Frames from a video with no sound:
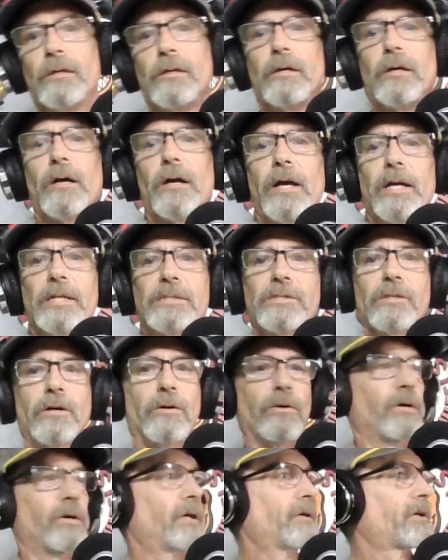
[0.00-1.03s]
All right,
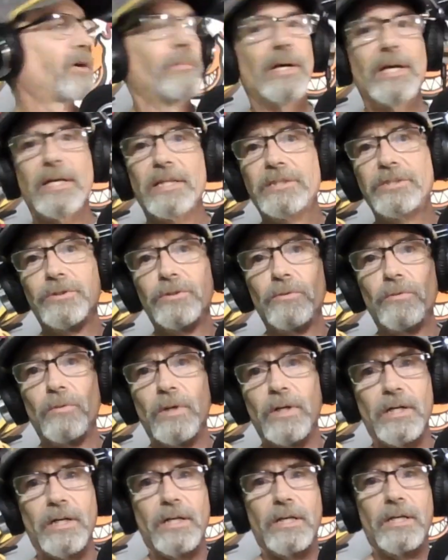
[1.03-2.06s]
so I'll go back
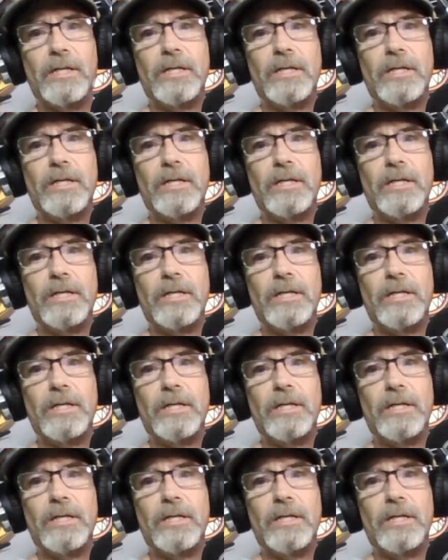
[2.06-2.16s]
to